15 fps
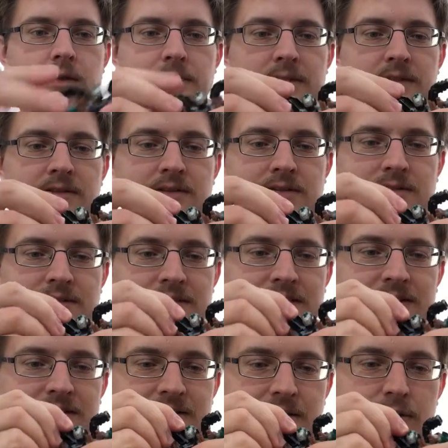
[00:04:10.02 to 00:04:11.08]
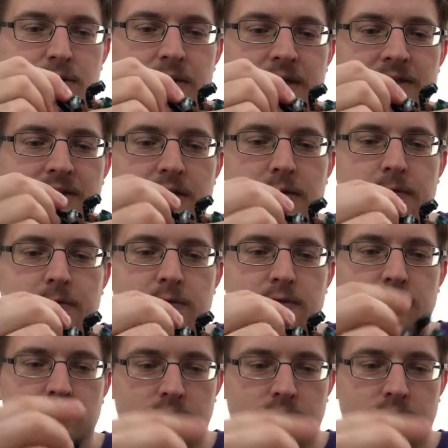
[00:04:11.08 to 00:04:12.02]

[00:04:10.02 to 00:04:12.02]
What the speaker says: Just this dude is a